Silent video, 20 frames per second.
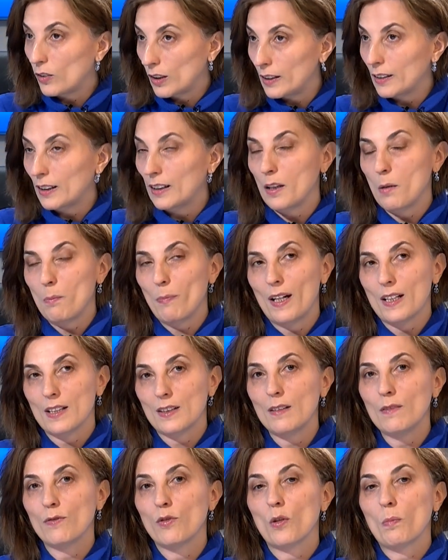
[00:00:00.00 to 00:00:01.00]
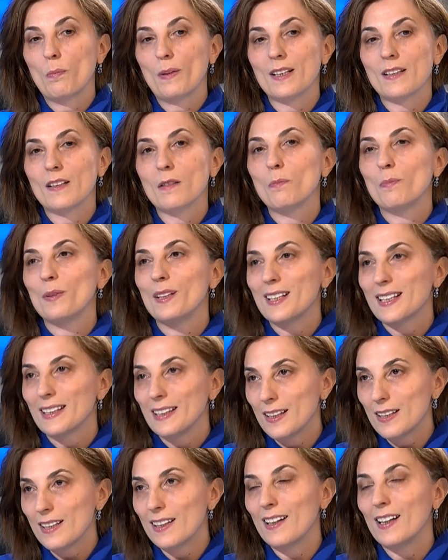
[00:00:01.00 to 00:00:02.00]
appear in 70%
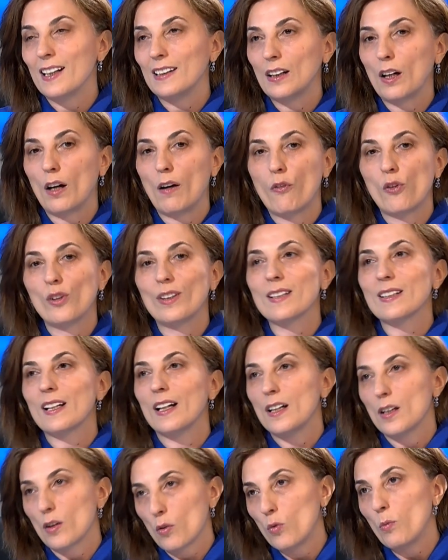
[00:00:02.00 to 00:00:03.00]
of cases of revealing